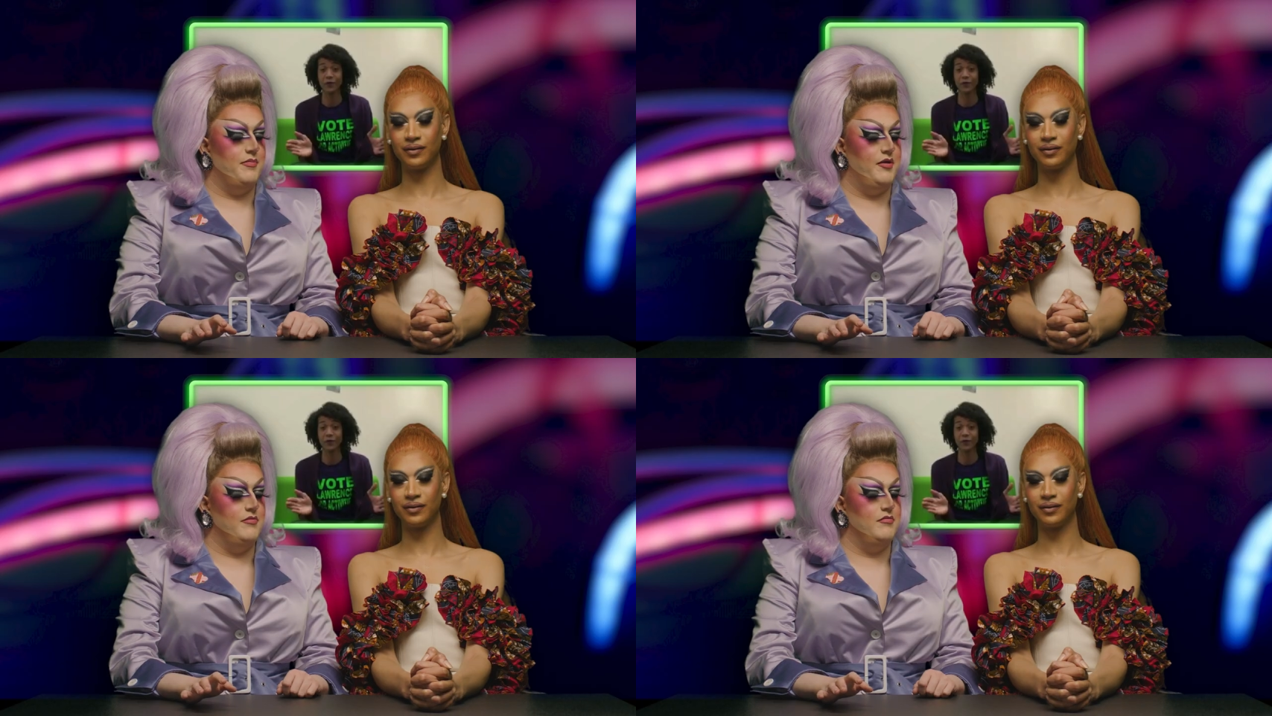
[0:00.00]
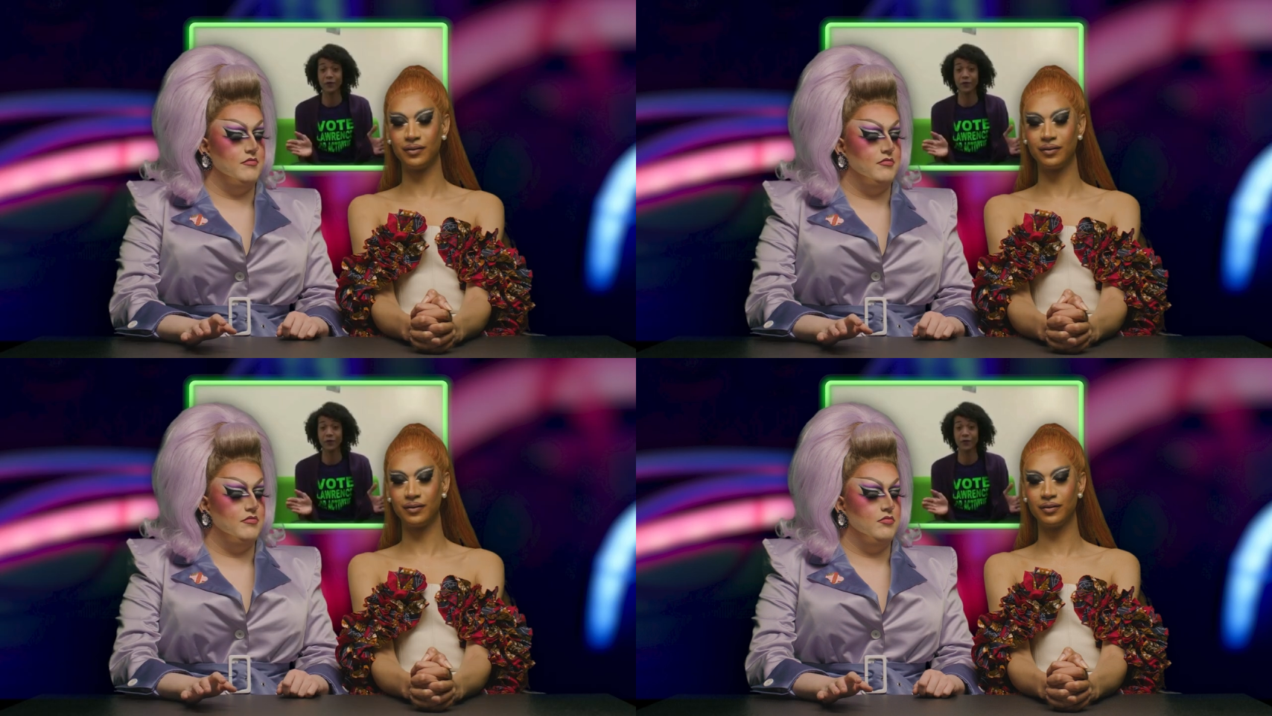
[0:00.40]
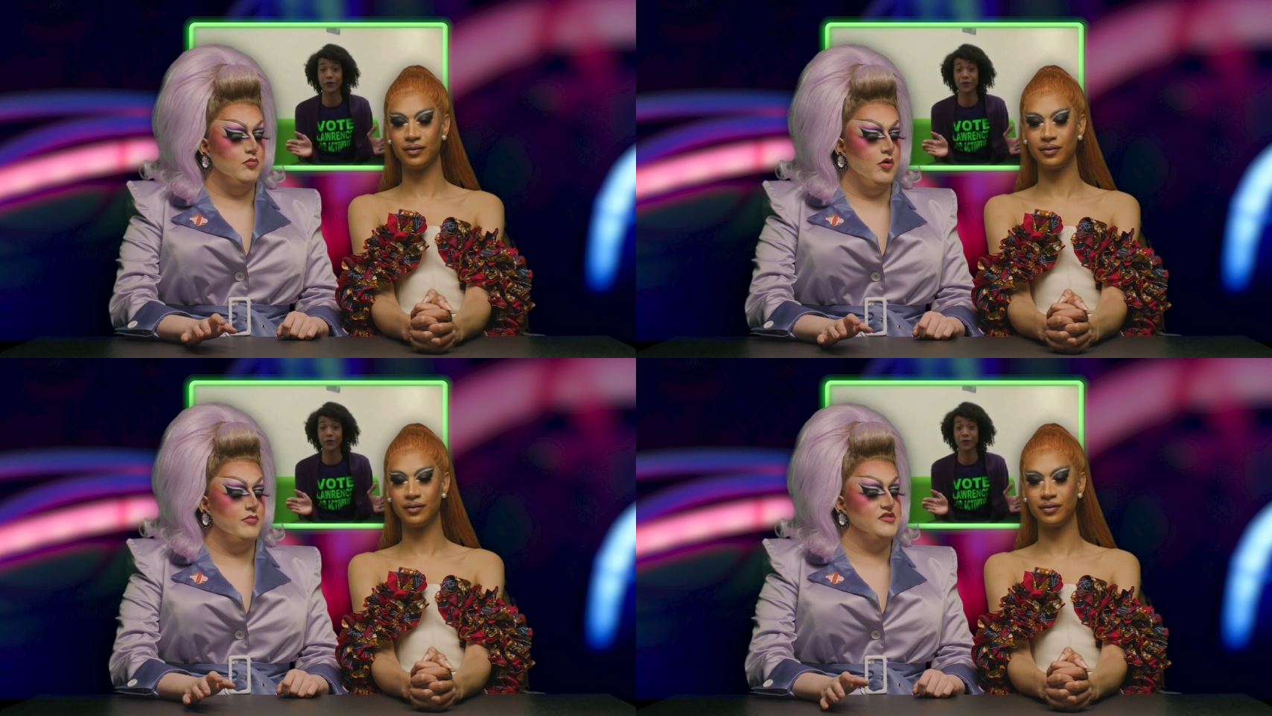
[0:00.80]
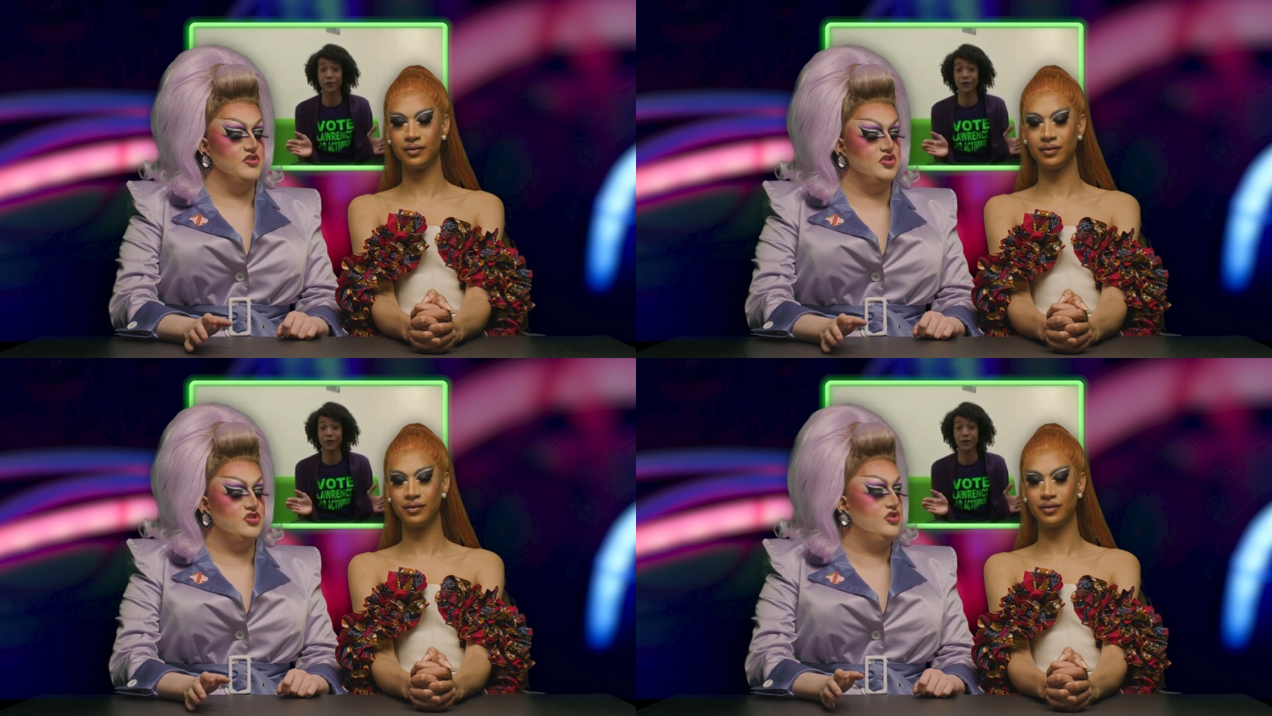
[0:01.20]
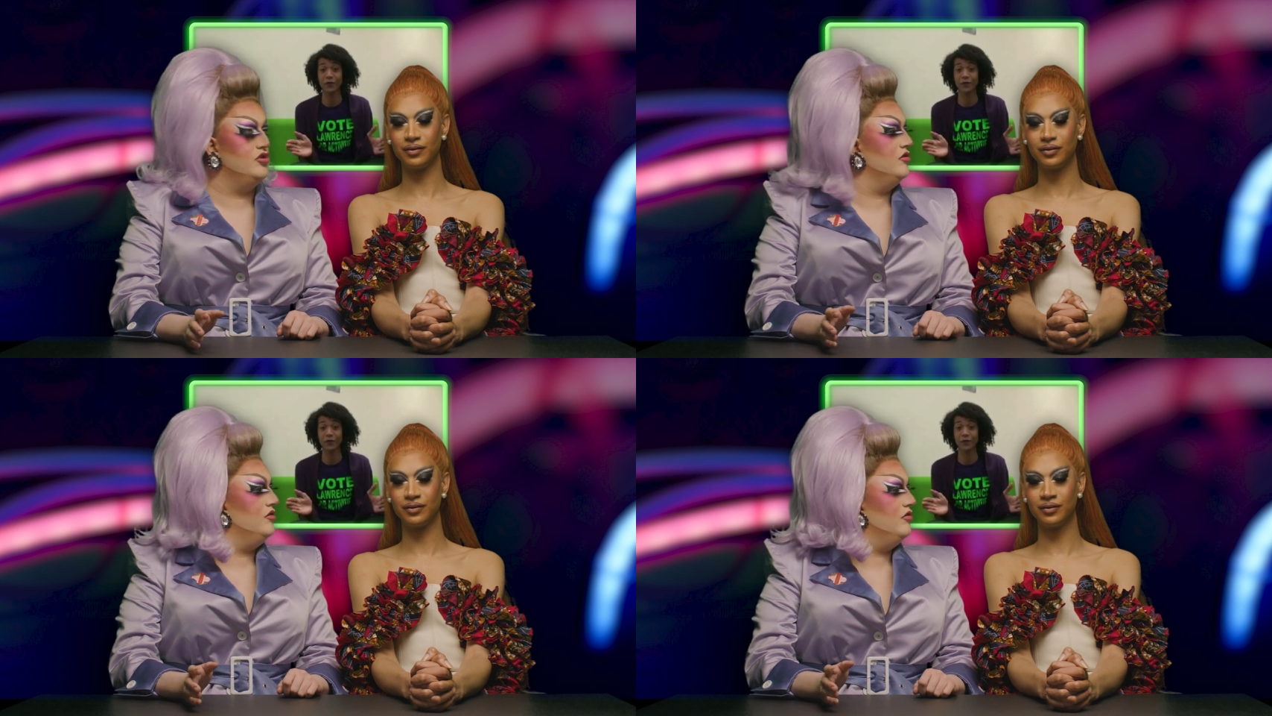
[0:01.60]
Speaker 1: about what was it
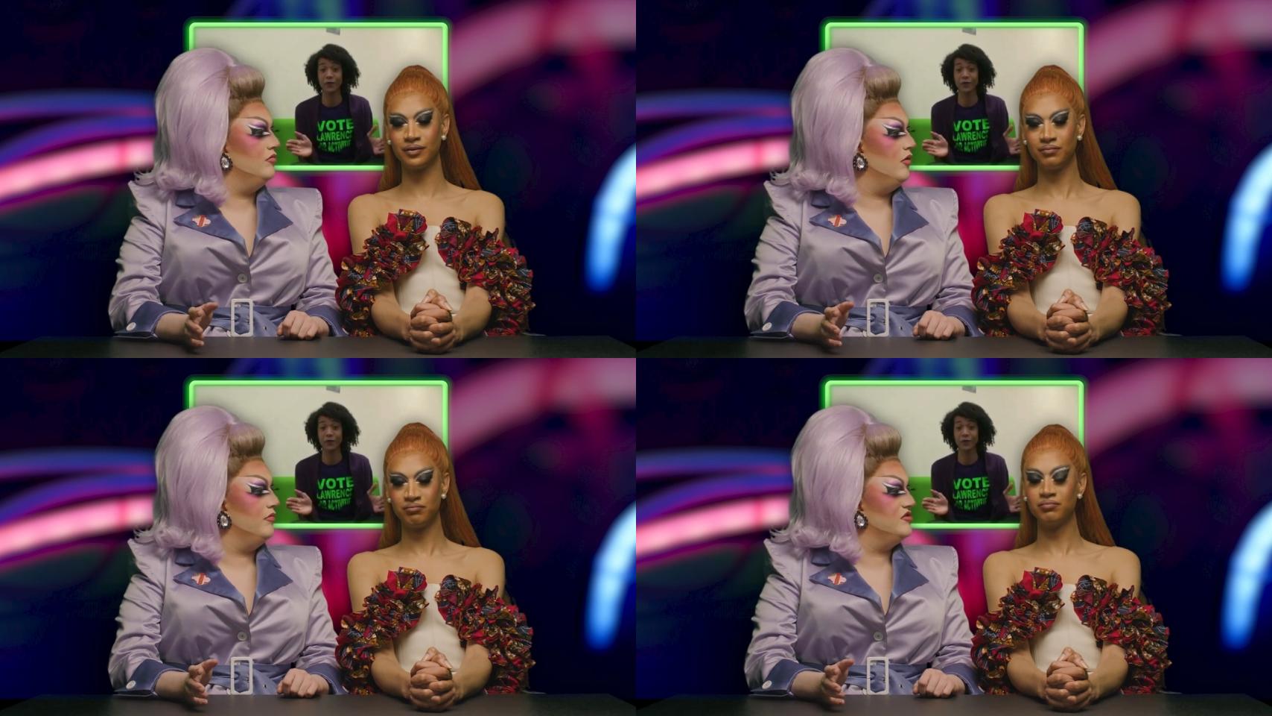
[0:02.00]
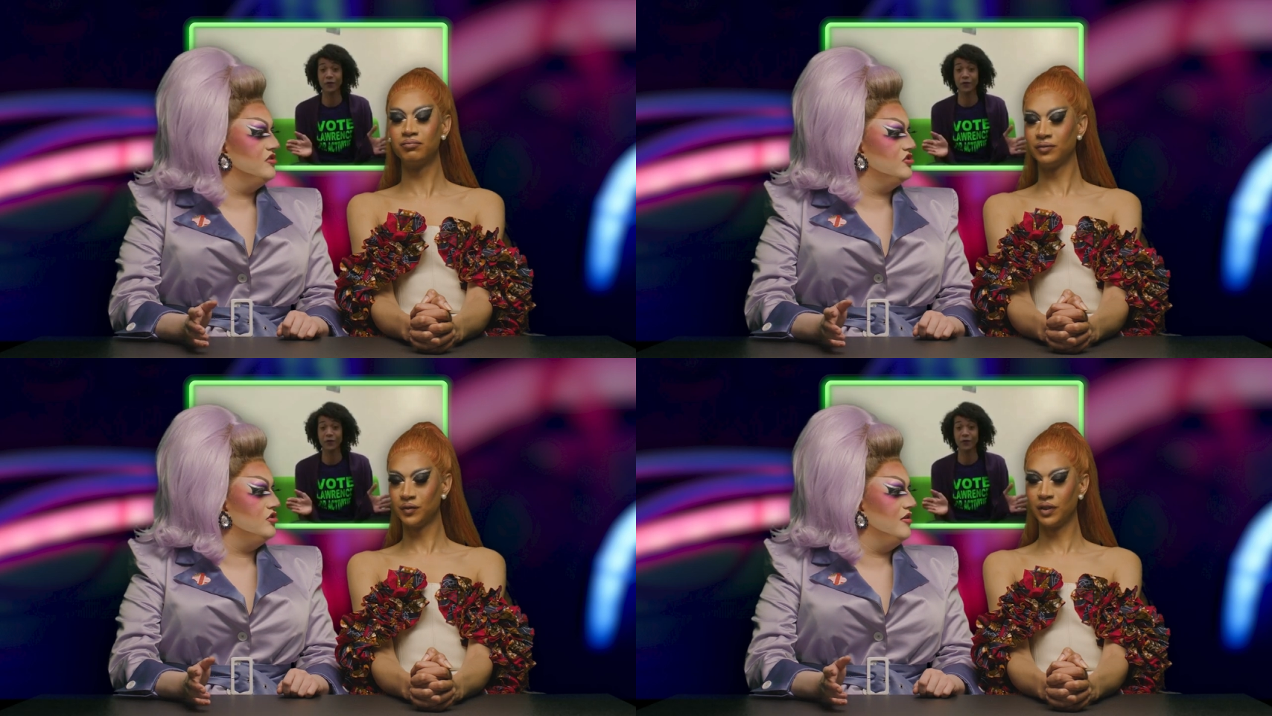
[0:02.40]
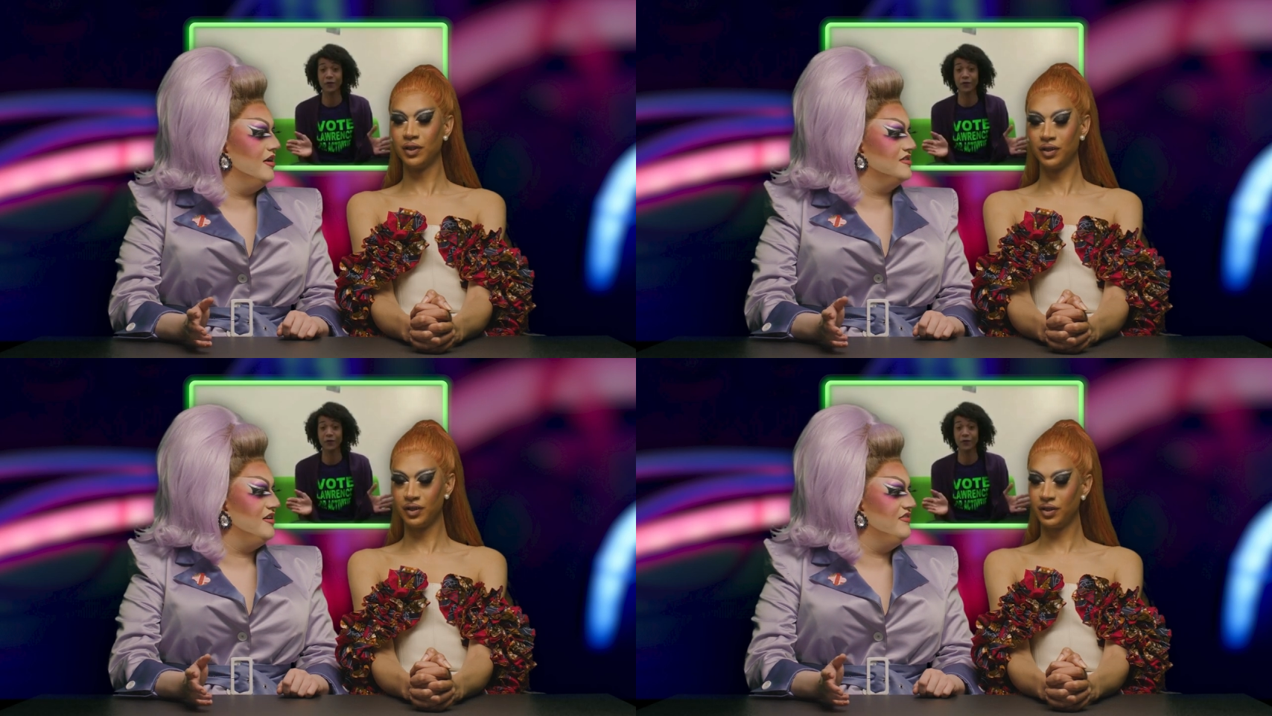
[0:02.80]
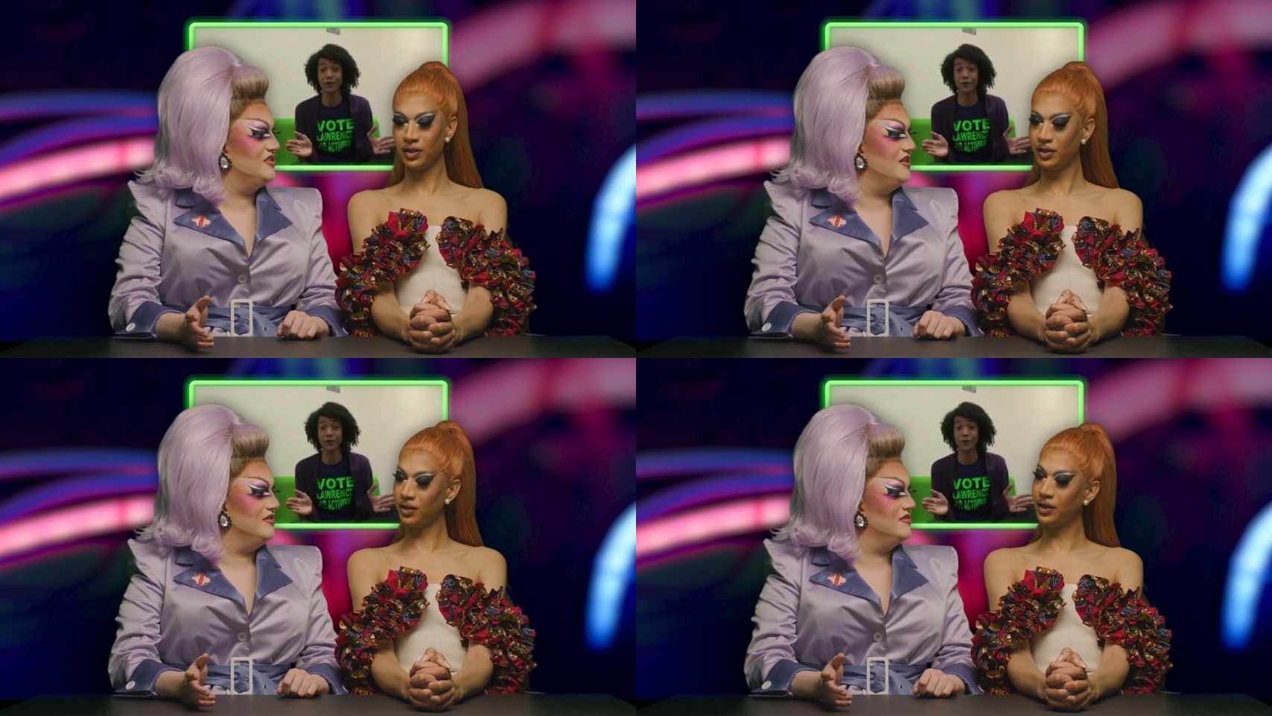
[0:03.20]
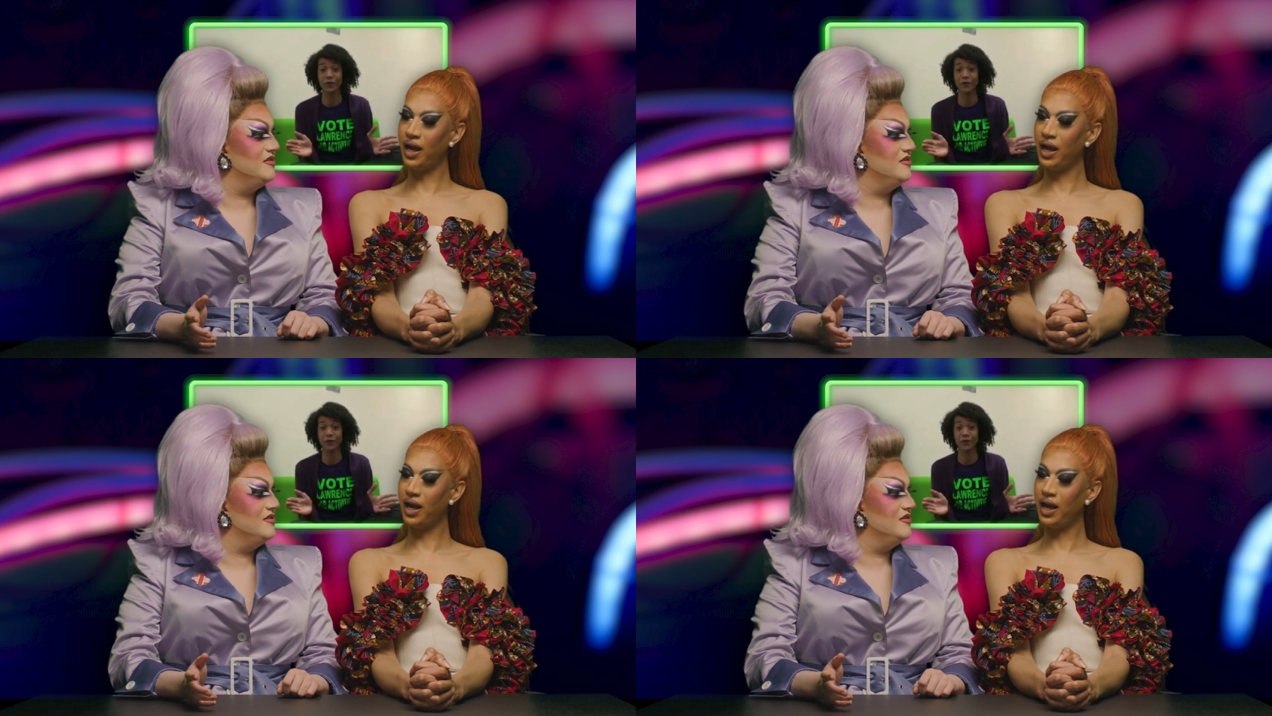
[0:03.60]
student what was it student activities